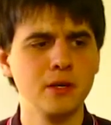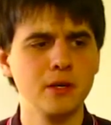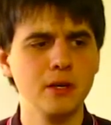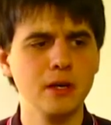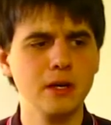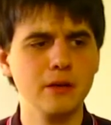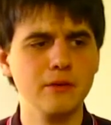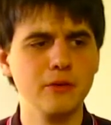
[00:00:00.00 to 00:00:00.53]

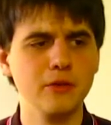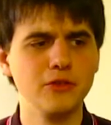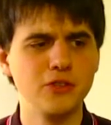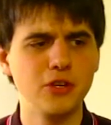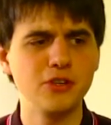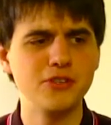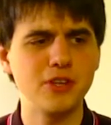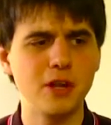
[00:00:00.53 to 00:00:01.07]
The
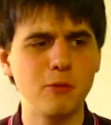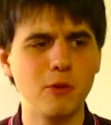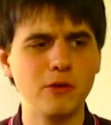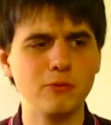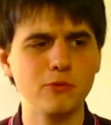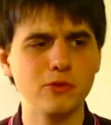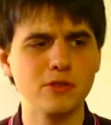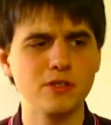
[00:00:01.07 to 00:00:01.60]
Dieu du Ciel
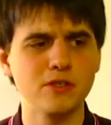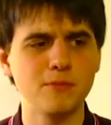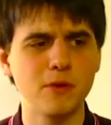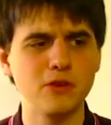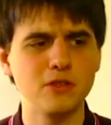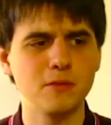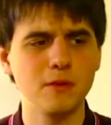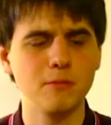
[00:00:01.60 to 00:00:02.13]
one was
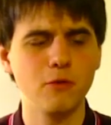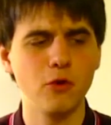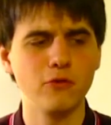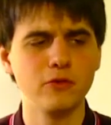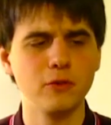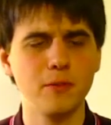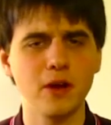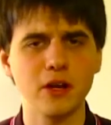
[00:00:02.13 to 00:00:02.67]
supposed to be more
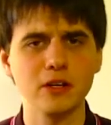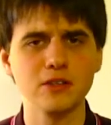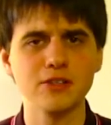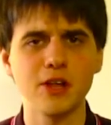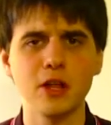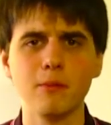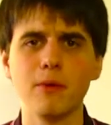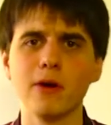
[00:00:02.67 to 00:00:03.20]
of an American
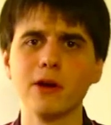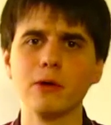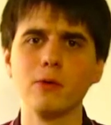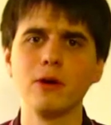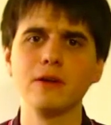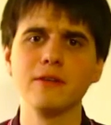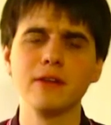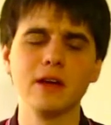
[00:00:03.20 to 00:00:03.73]
style barley
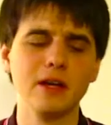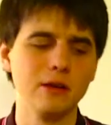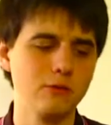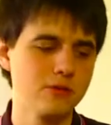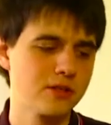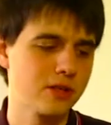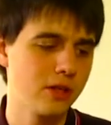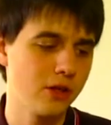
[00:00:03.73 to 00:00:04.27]
wine, and it
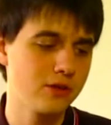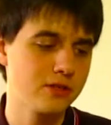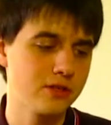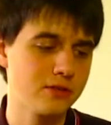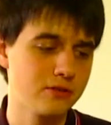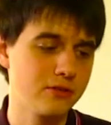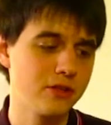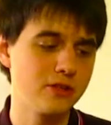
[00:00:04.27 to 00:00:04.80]
was
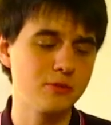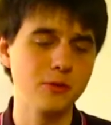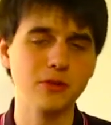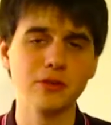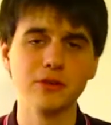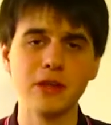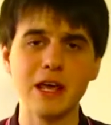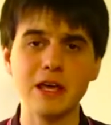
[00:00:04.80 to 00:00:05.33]
closer to this
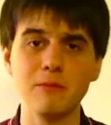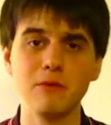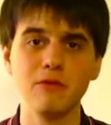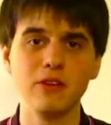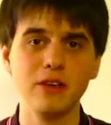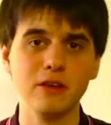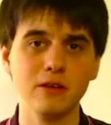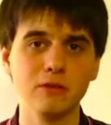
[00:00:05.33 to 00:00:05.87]
one in
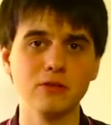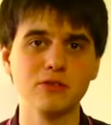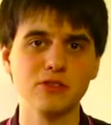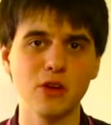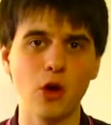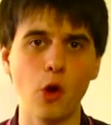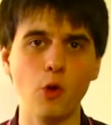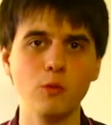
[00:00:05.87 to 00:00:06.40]
ABV.
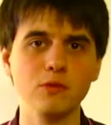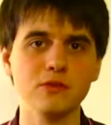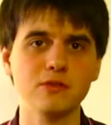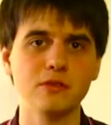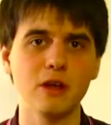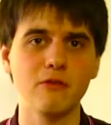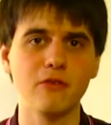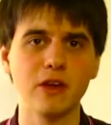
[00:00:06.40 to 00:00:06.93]

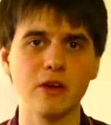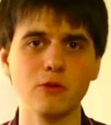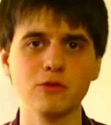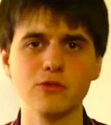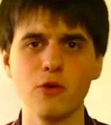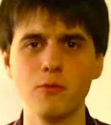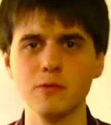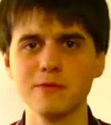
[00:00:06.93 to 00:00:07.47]
I think it
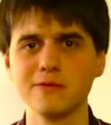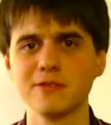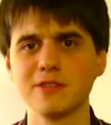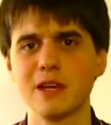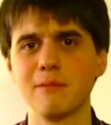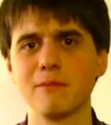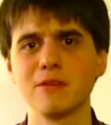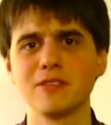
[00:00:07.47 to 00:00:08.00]
was almost
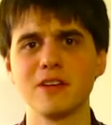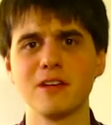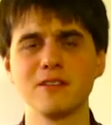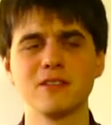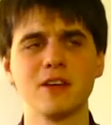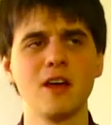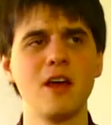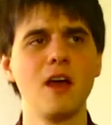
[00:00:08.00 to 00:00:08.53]

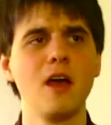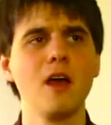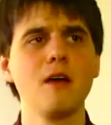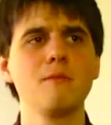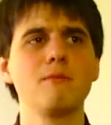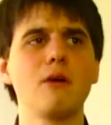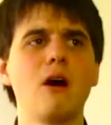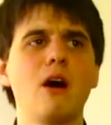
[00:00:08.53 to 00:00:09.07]
10%,
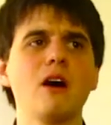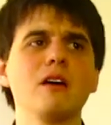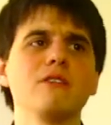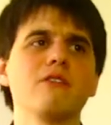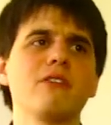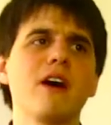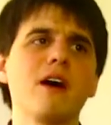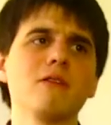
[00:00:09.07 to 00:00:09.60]
but
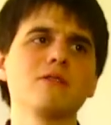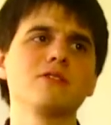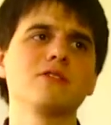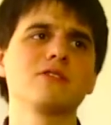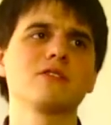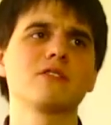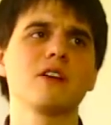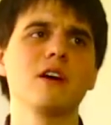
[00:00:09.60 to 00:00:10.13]
that was
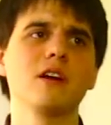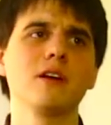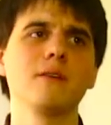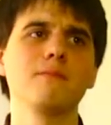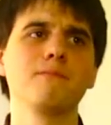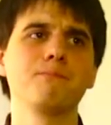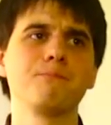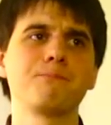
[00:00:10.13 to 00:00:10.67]
just kind of